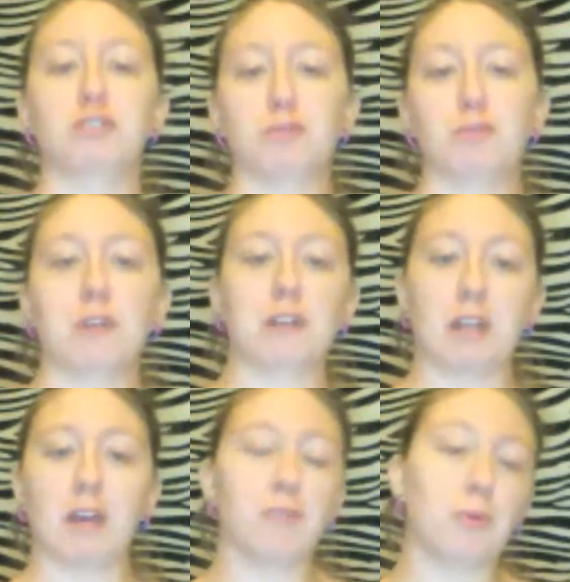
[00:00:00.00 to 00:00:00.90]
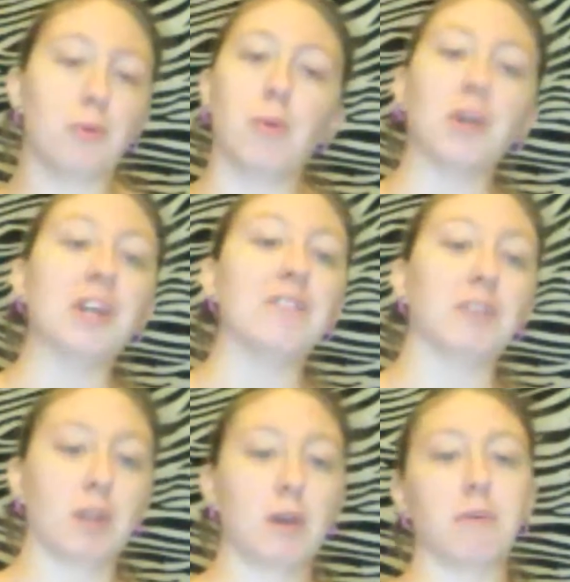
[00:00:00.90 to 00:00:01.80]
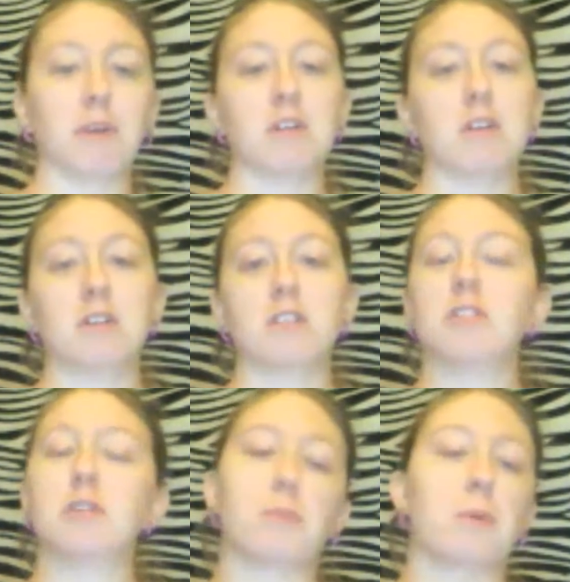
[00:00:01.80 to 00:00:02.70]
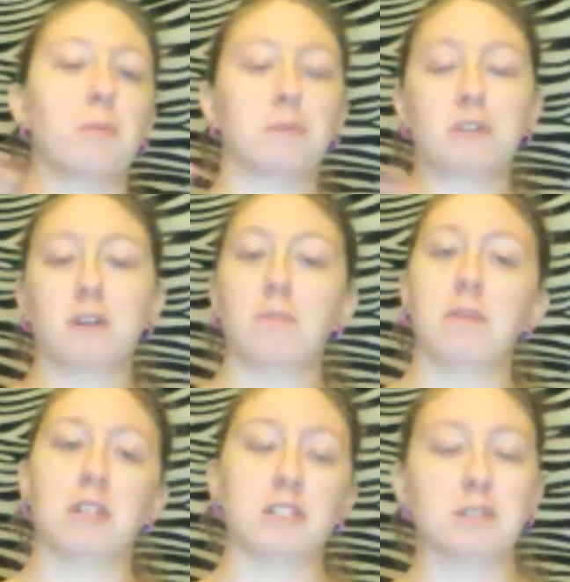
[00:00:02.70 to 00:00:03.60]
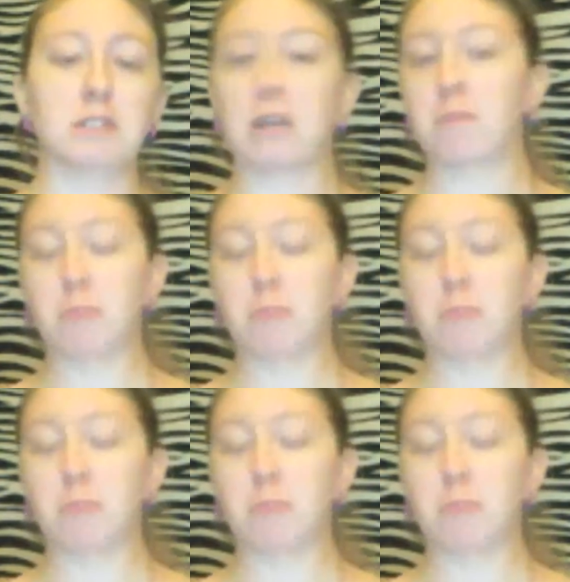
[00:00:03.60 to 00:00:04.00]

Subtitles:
to their level or even lower, to the point where they're committing suicide.